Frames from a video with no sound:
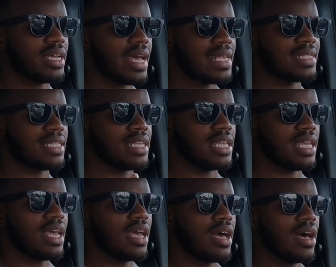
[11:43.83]
It has the
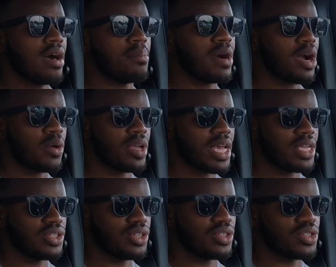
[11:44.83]
uh, power
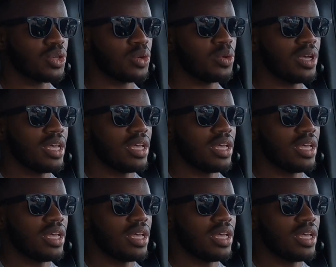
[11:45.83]
gauge here, so